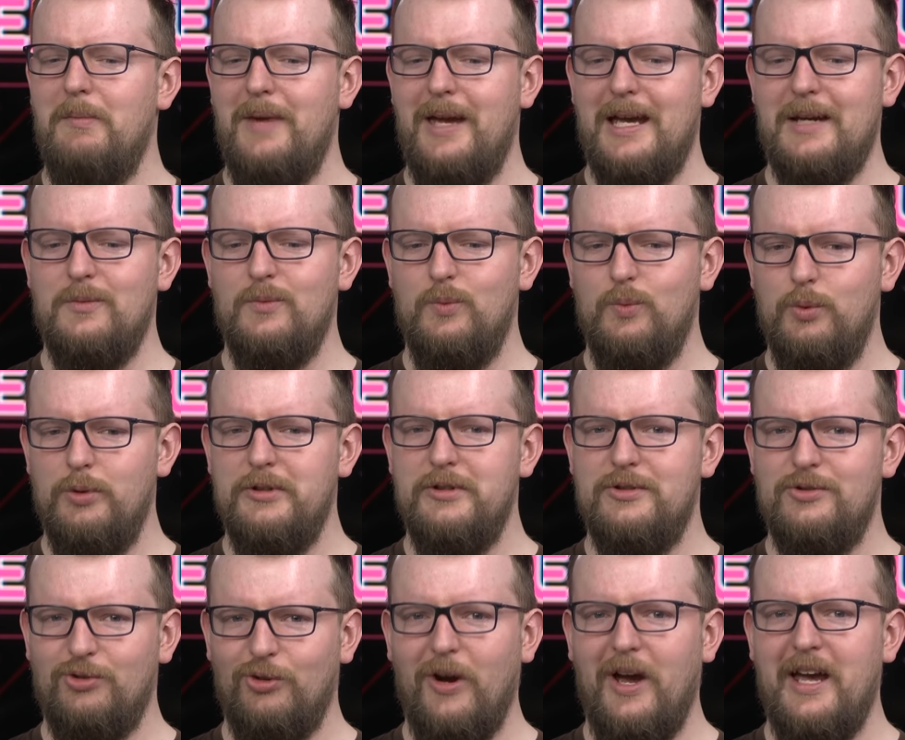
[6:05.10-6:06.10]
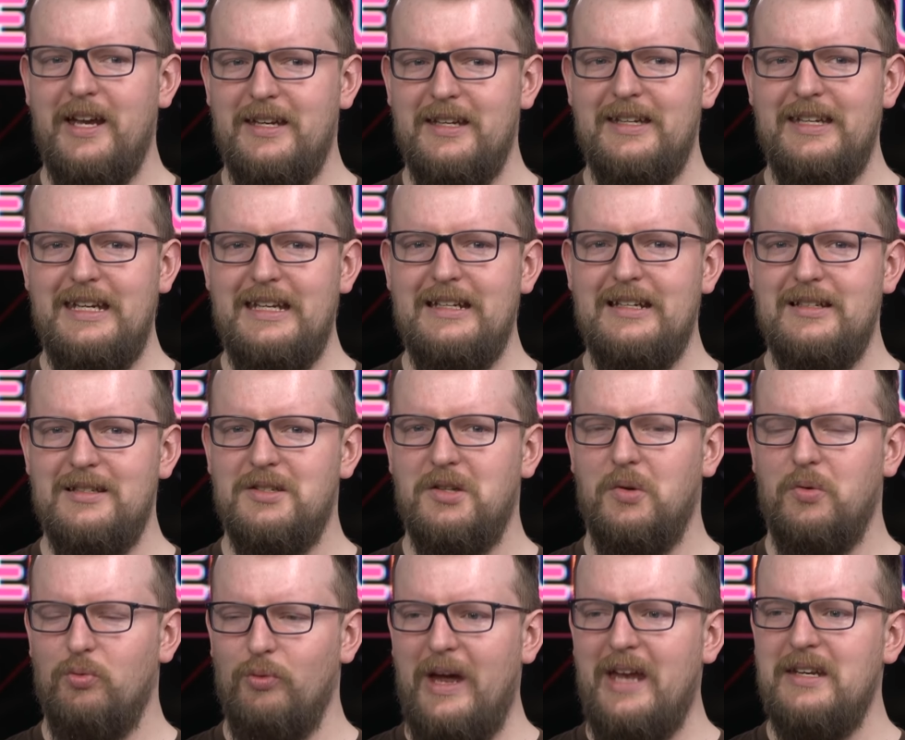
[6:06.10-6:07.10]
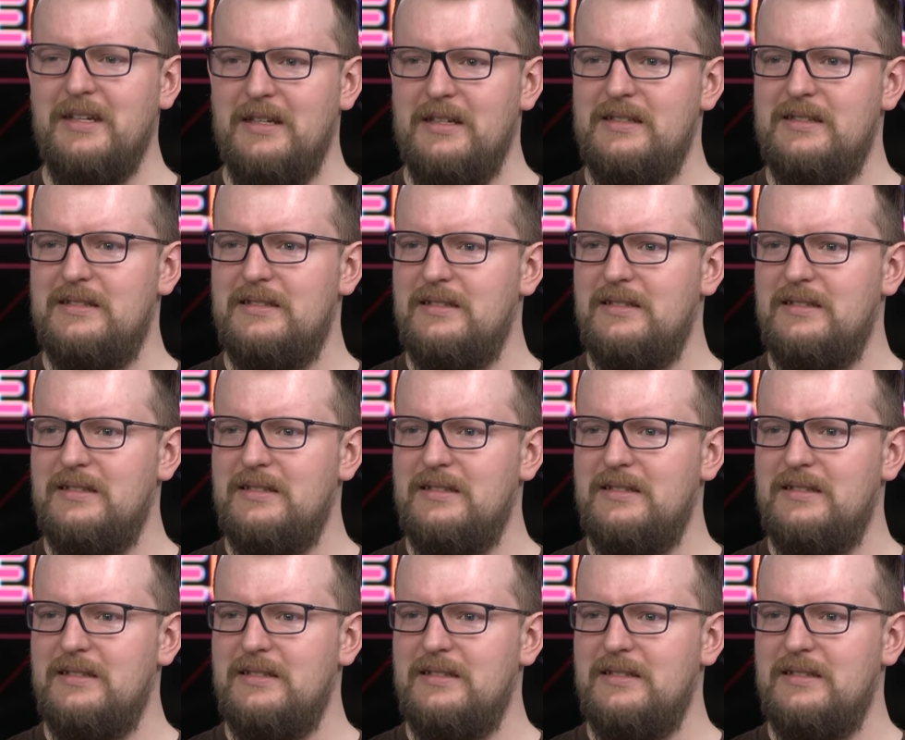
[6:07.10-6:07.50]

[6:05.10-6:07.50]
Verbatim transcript: a man would try to eat his own retinas.